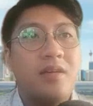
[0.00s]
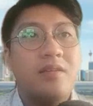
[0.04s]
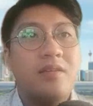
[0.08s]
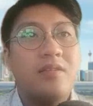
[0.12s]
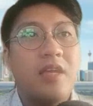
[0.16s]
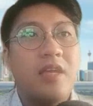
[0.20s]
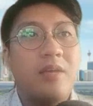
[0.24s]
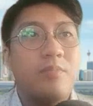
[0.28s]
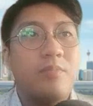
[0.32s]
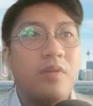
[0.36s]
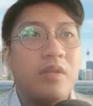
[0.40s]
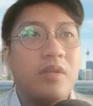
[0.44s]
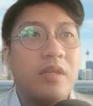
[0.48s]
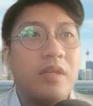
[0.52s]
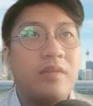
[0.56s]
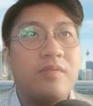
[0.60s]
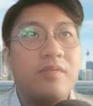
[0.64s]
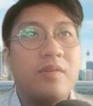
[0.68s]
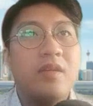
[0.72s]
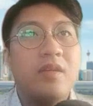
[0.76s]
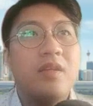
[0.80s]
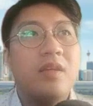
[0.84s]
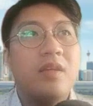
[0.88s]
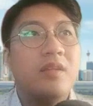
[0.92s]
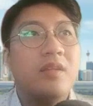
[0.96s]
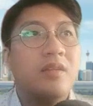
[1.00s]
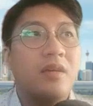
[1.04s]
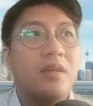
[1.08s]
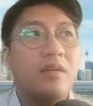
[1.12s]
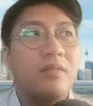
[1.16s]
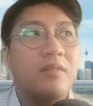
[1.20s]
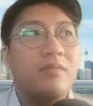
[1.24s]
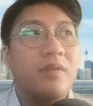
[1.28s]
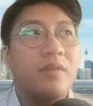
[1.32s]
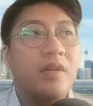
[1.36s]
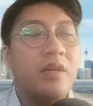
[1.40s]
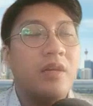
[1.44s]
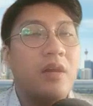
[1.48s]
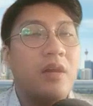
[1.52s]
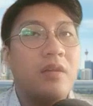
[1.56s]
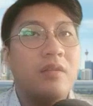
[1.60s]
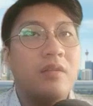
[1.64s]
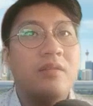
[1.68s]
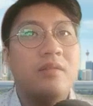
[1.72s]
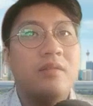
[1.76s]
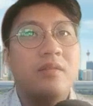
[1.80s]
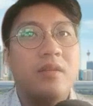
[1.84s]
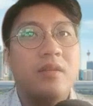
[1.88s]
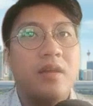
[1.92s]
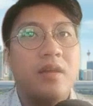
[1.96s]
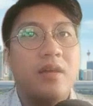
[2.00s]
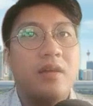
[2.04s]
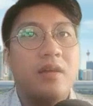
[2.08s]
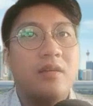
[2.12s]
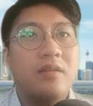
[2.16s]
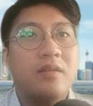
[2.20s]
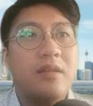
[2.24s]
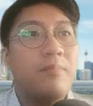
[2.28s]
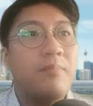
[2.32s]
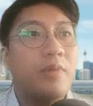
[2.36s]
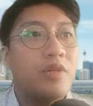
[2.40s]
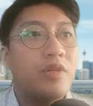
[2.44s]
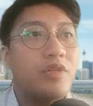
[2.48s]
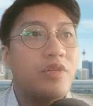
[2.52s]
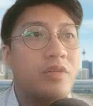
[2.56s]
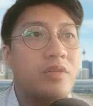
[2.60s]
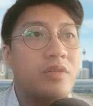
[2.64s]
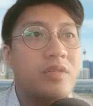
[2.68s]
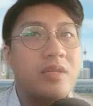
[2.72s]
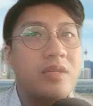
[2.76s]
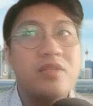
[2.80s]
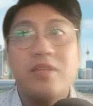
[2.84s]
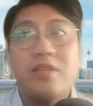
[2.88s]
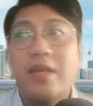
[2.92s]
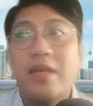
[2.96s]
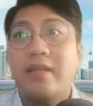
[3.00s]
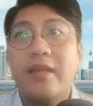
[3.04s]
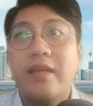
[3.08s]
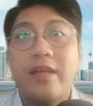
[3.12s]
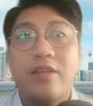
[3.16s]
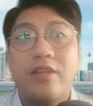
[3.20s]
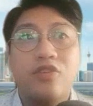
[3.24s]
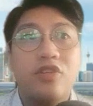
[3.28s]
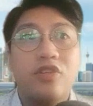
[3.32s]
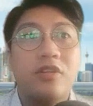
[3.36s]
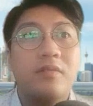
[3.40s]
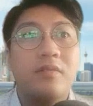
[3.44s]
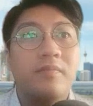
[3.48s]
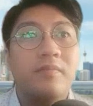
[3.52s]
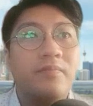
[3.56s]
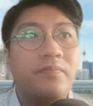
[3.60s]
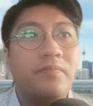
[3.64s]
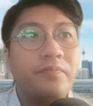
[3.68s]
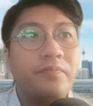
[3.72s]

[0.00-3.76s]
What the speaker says: stable even at very hot temperatures inside the engine.